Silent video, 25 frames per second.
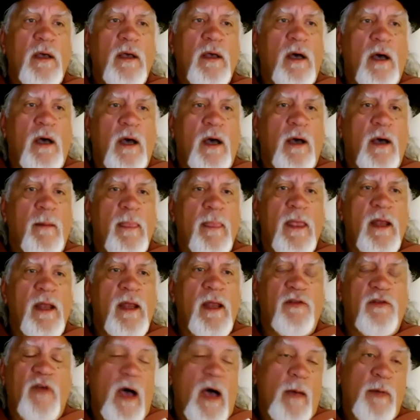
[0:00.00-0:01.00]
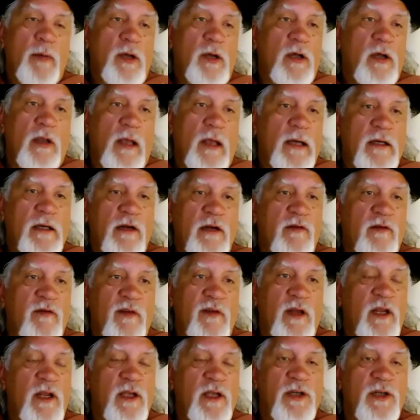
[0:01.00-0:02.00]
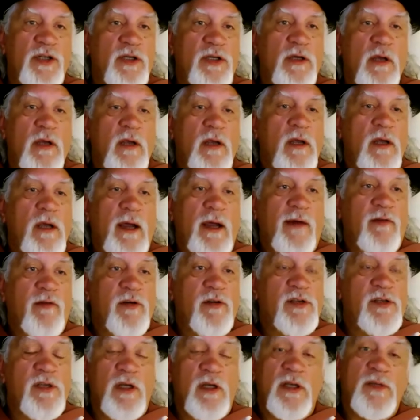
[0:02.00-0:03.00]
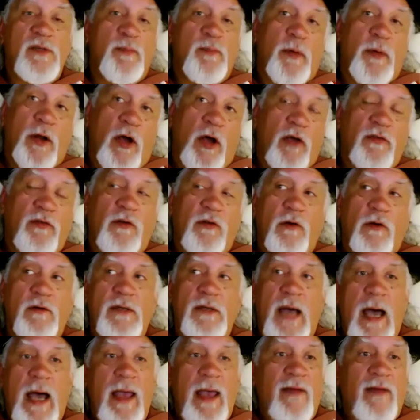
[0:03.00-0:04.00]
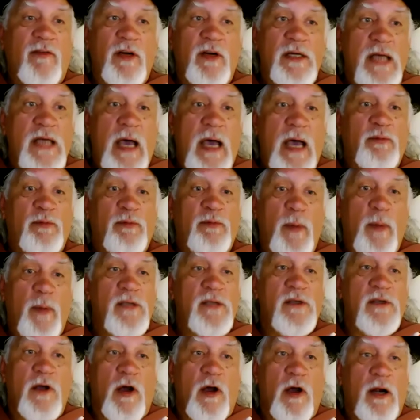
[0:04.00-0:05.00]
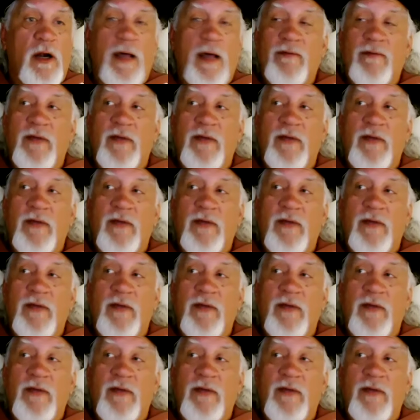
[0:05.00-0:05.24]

And so I've been collecting vintage ever since, but also every Topps base card.